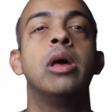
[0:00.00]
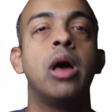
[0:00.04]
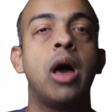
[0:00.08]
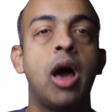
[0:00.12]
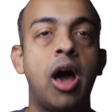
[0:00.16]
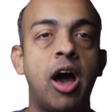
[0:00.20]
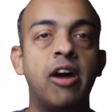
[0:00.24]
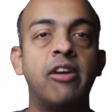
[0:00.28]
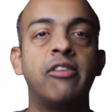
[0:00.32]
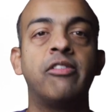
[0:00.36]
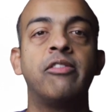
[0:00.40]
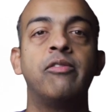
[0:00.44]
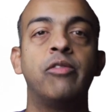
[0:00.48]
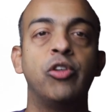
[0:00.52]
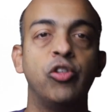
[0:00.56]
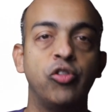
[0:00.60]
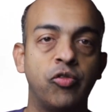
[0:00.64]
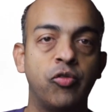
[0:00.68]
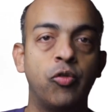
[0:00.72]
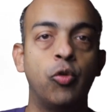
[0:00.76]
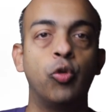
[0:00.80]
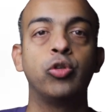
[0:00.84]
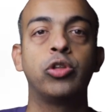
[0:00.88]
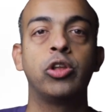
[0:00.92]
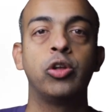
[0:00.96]
half,
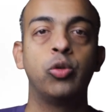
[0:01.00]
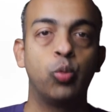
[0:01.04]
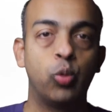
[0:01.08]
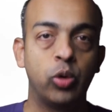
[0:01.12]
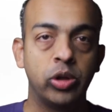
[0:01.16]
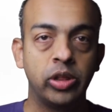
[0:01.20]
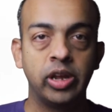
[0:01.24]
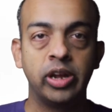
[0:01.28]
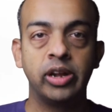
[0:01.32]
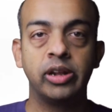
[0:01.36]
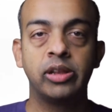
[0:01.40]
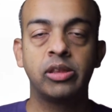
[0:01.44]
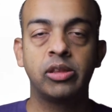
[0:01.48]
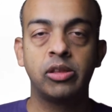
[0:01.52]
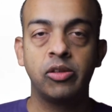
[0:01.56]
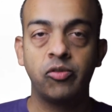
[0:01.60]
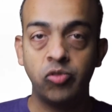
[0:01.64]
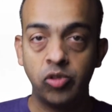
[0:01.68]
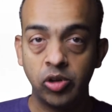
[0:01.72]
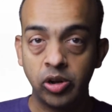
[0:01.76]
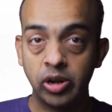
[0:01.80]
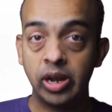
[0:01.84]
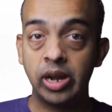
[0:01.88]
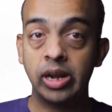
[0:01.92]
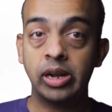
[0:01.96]
1/4, and 1/8 of
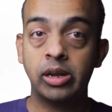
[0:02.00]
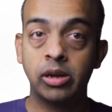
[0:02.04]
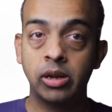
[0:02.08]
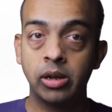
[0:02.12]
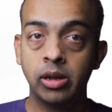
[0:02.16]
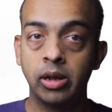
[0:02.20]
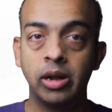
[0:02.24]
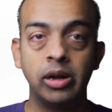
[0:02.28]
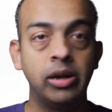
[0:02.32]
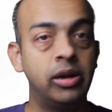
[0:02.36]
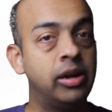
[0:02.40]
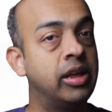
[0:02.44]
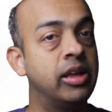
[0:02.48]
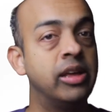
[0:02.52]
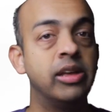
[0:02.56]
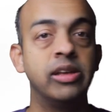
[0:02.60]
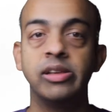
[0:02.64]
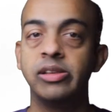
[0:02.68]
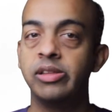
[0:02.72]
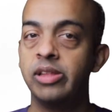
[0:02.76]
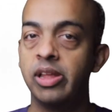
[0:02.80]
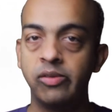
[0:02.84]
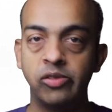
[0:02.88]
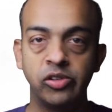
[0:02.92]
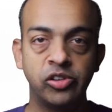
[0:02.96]
the rate, and
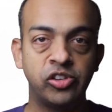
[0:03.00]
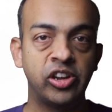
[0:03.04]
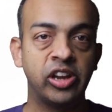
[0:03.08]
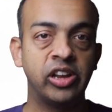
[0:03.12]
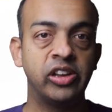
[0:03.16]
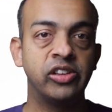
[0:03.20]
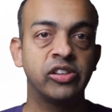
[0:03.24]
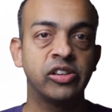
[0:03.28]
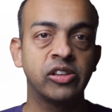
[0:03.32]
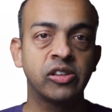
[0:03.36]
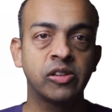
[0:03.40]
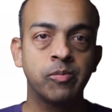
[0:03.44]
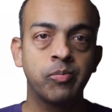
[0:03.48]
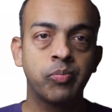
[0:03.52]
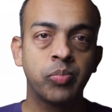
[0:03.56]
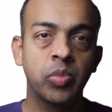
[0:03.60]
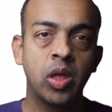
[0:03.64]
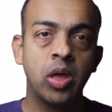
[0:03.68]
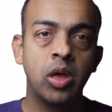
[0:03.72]
D never changes.